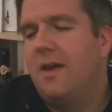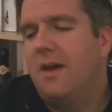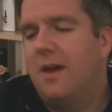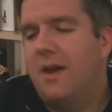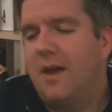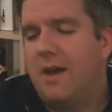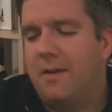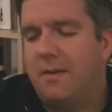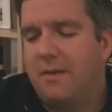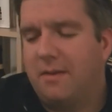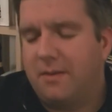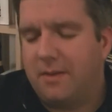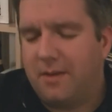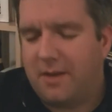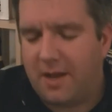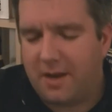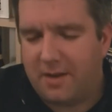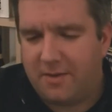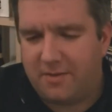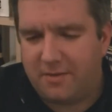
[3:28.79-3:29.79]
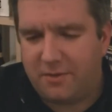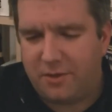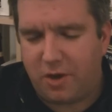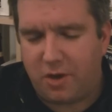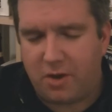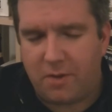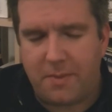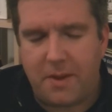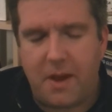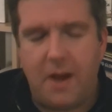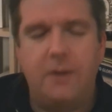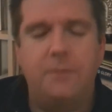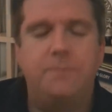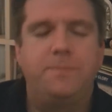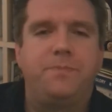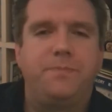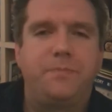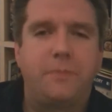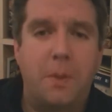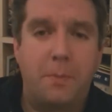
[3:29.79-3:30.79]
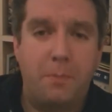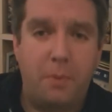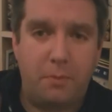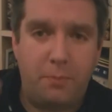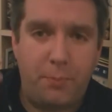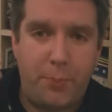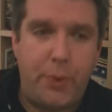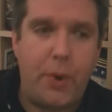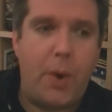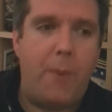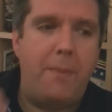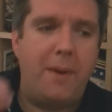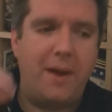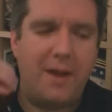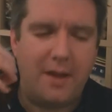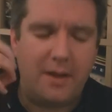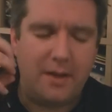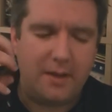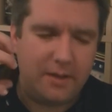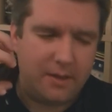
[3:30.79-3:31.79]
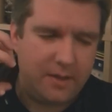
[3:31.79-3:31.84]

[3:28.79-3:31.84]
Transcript: kind of chocolate bar, but proper